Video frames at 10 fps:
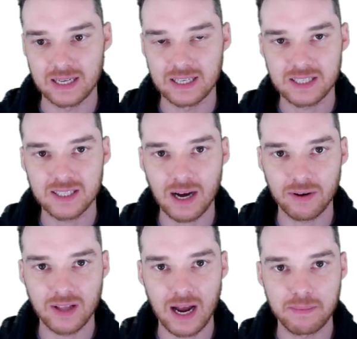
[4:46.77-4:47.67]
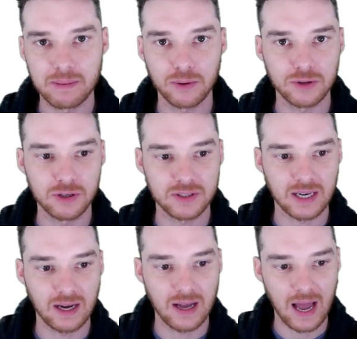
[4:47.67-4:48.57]
And this is how a lot of people are
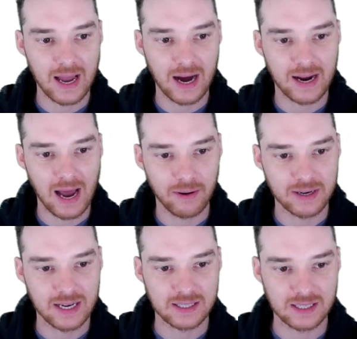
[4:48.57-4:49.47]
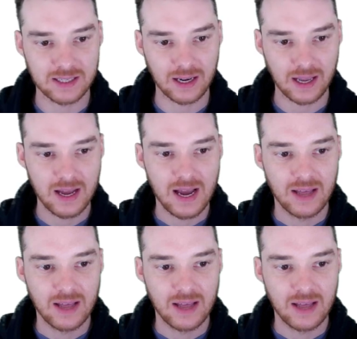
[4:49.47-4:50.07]
using AI nowadays, is like